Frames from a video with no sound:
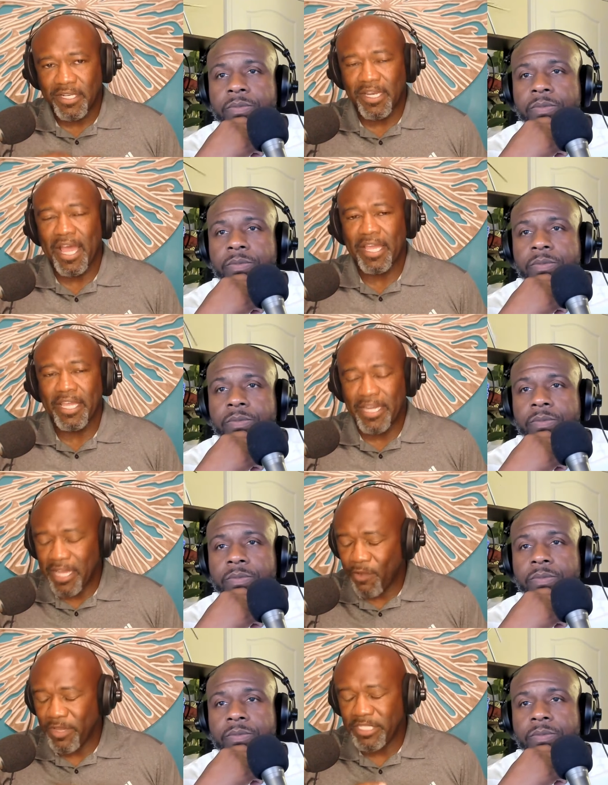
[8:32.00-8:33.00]
Speaker 1: lie. It
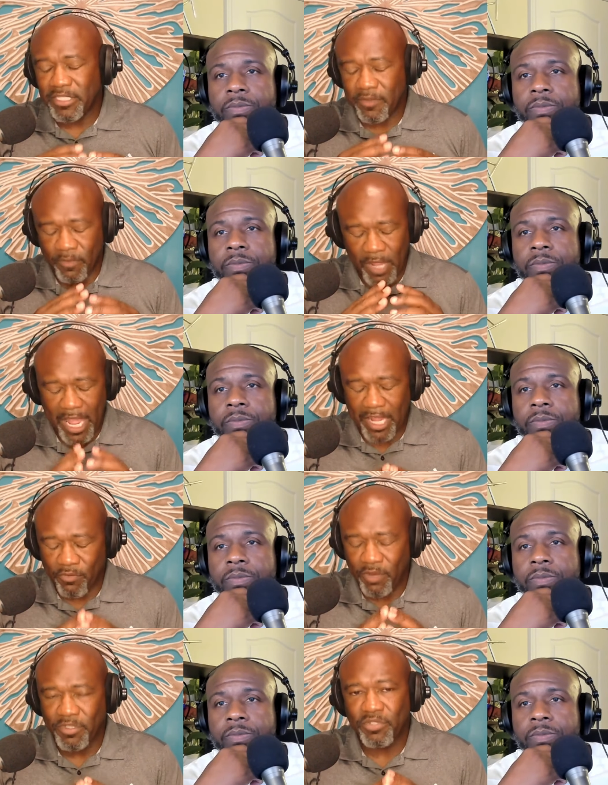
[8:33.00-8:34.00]
always, I
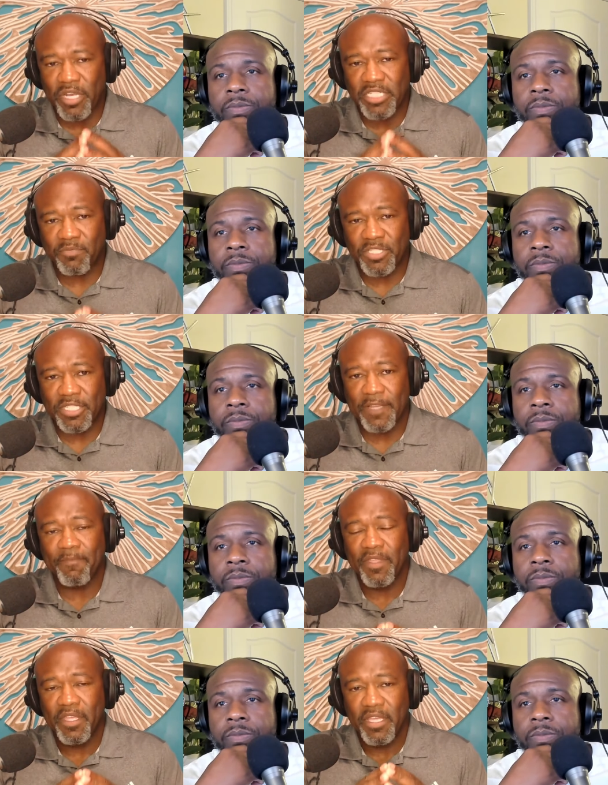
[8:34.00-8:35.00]
agree with you 100%.
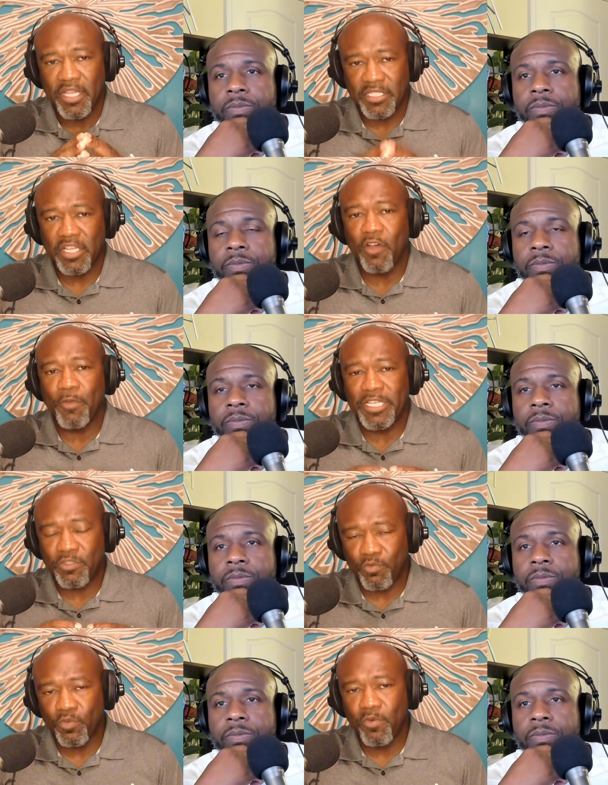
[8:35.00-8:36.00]
It's
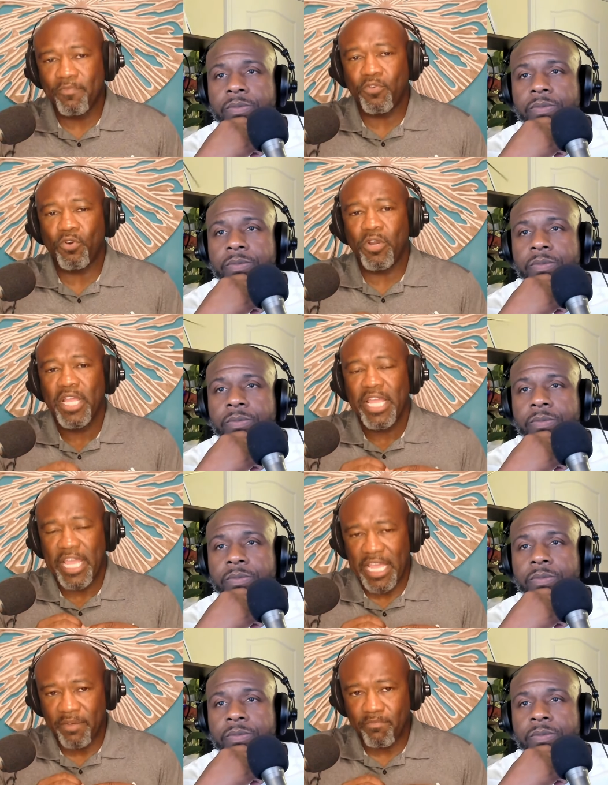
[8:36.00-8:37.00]
always room for
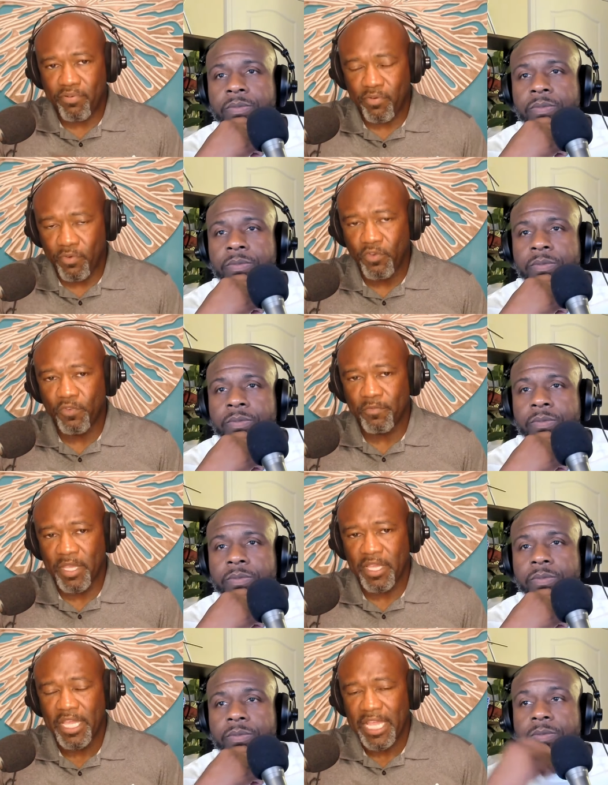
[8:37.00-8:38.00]

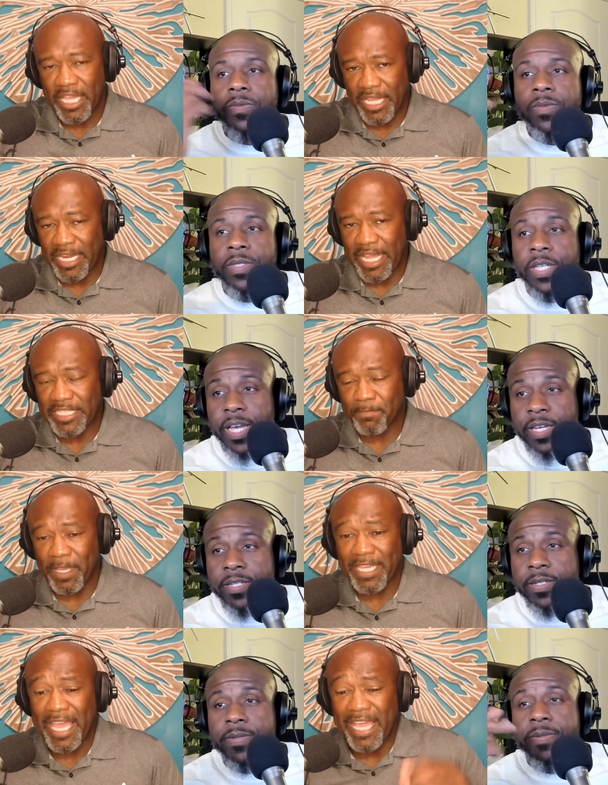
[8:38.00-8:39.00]
improvement in that
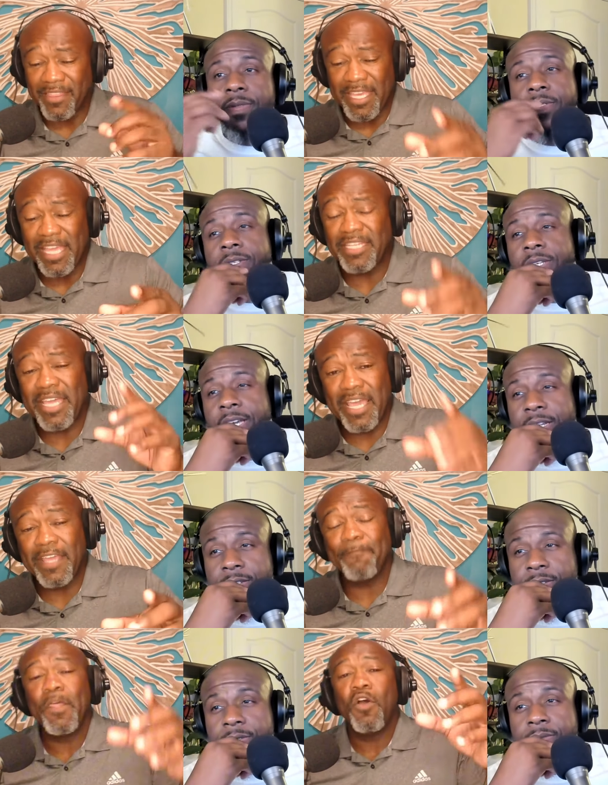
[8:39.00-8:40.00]
aspect. And then,
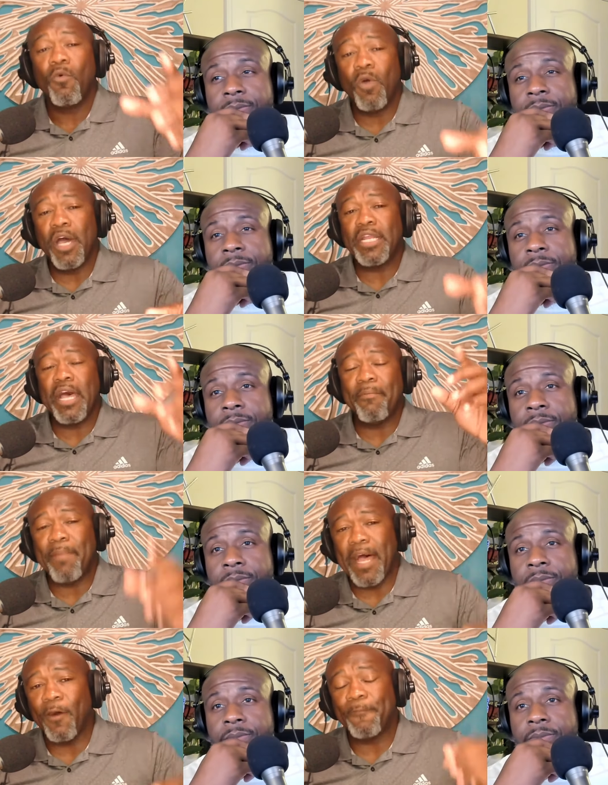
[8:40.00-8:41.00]
Kane, what
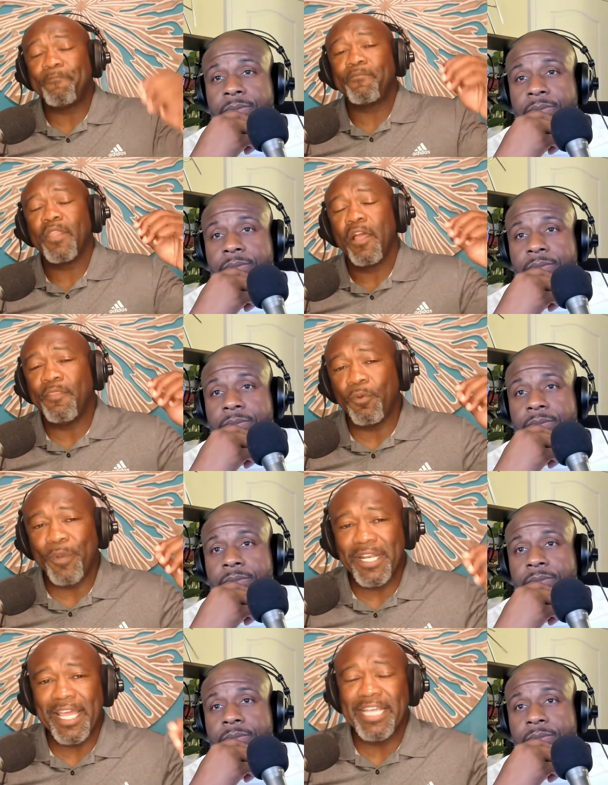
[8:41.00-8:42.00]
about the
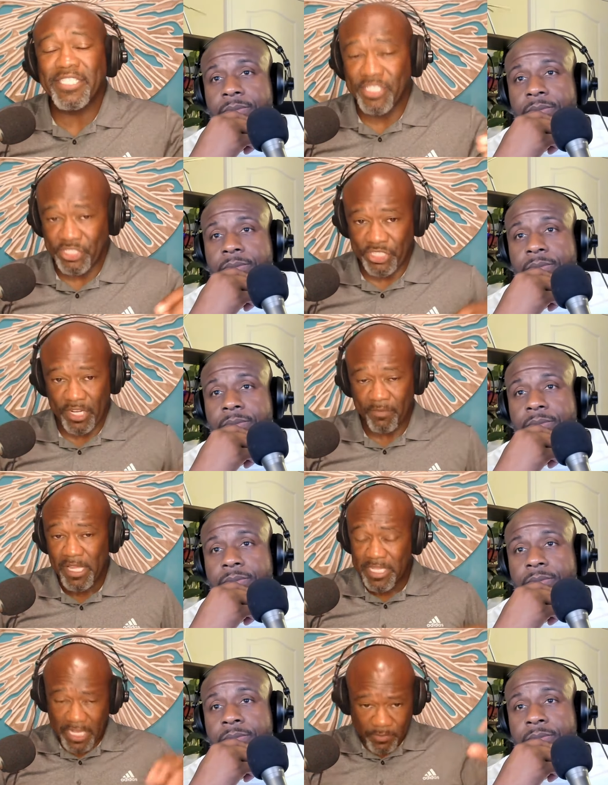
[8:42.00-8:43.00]
relationship?
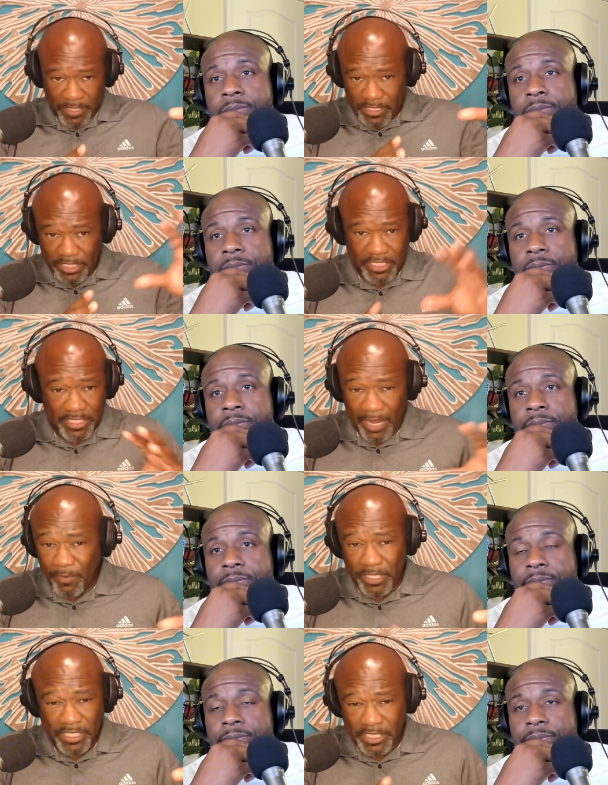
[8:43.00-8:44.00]
Because we just, now
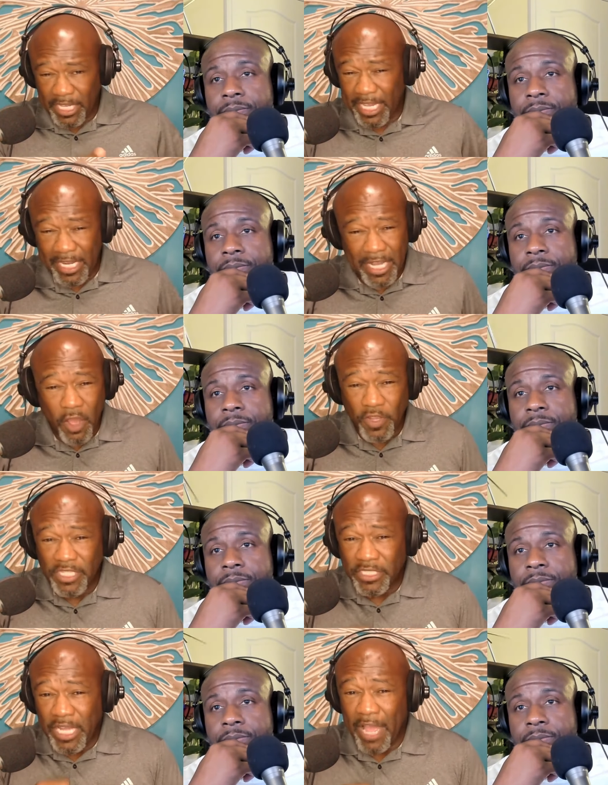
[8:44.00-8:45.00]
we just hitting all
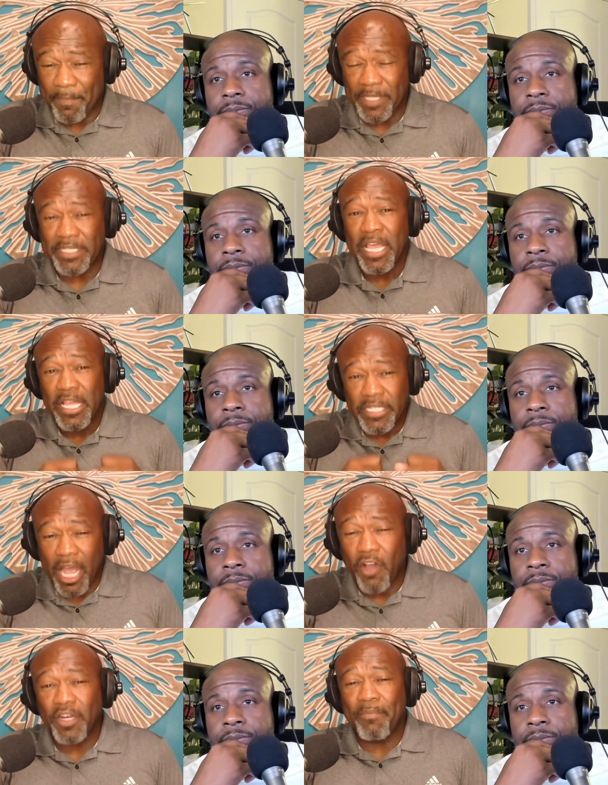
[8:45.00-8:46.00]
these topics
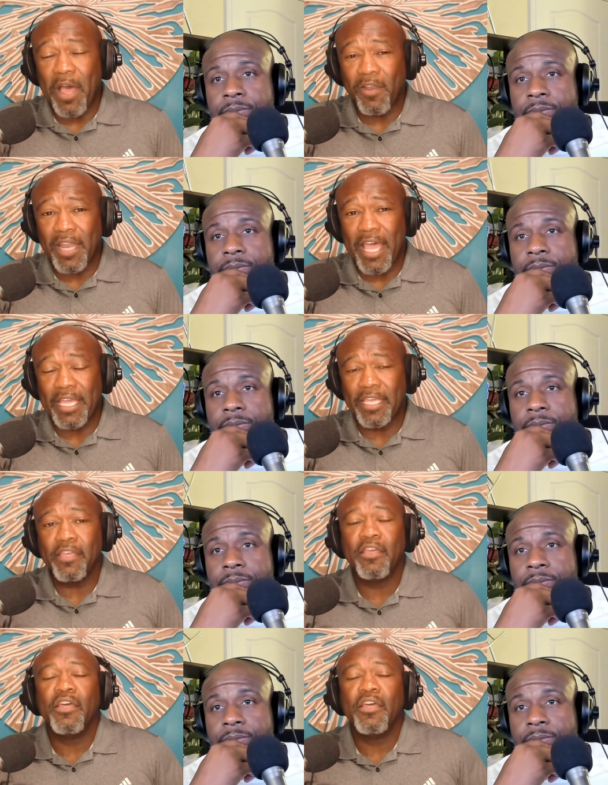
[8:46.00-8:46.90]
talking about lying.